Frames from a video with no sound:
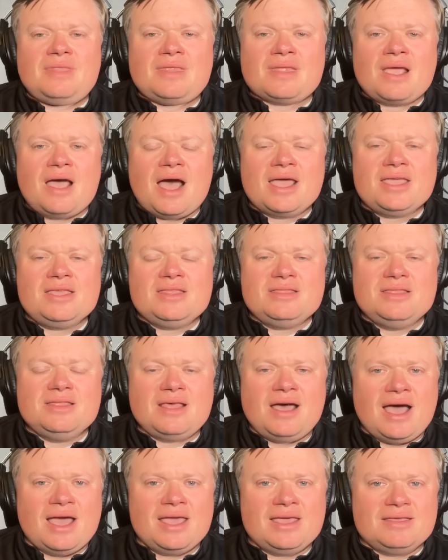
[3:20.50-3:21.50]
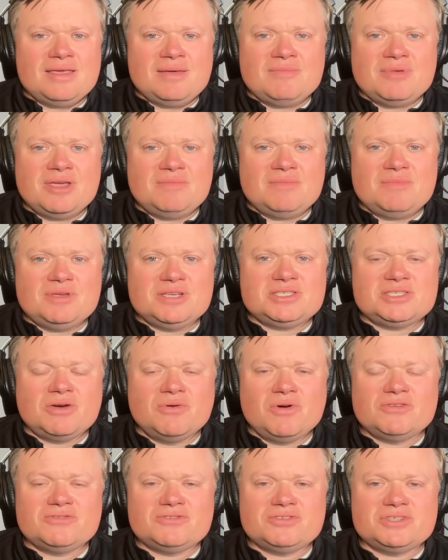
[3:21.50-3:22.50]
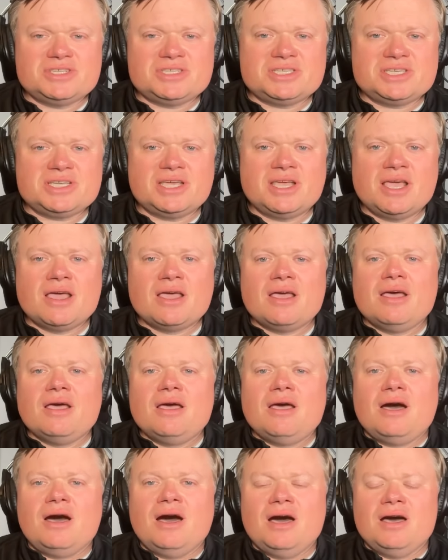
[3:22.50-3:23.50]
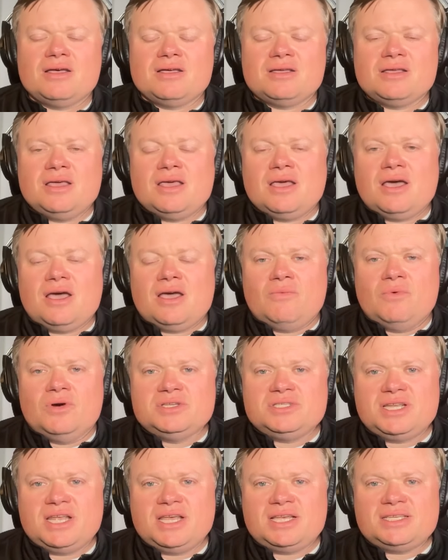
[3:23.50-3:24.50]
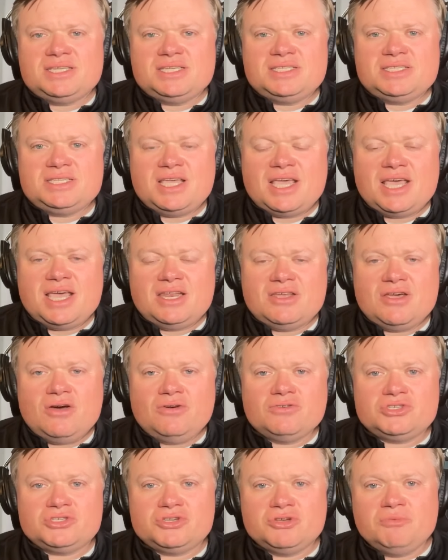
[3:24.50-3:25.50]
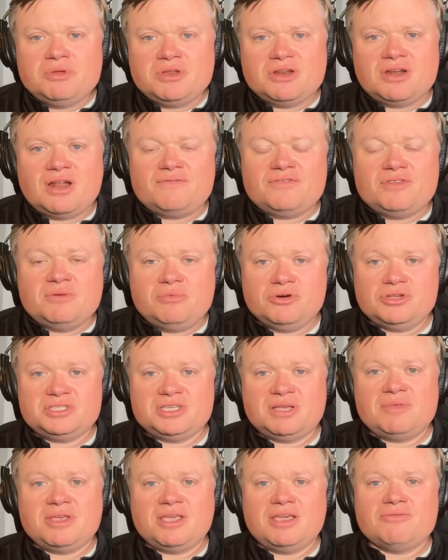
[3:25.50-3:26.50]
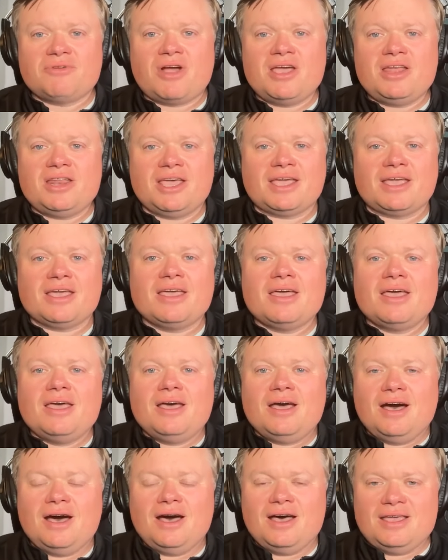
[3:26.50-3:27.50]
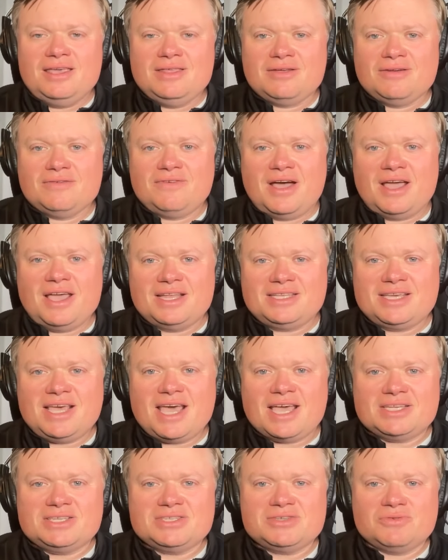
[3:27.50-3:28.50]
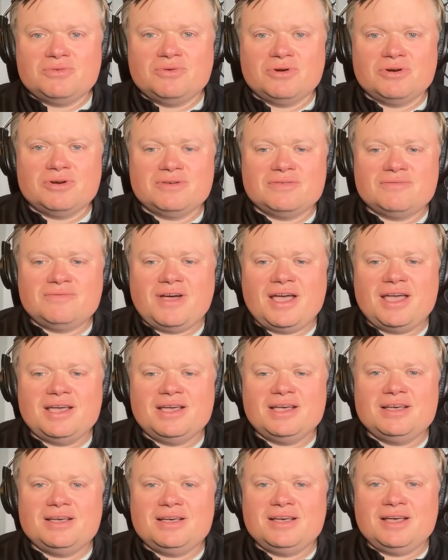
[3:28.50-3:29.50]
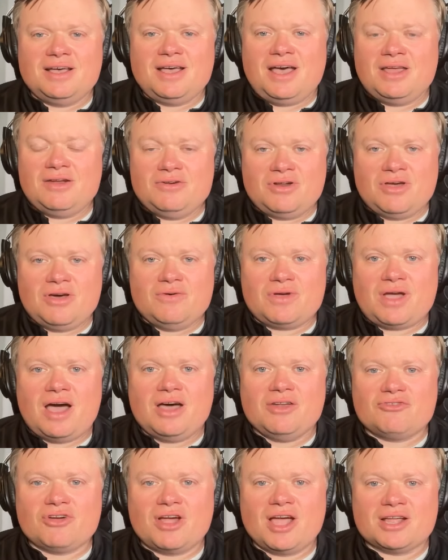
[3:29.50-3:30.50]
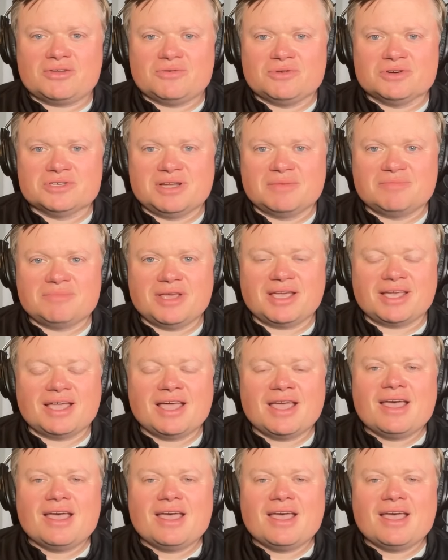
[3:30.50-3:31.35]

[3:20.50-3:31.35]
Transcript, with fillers: I I am going to be so interested to see uh, was an SEC head coach stupid enough to put something in writing, uh, either via text or via uh, I don't know contract or something.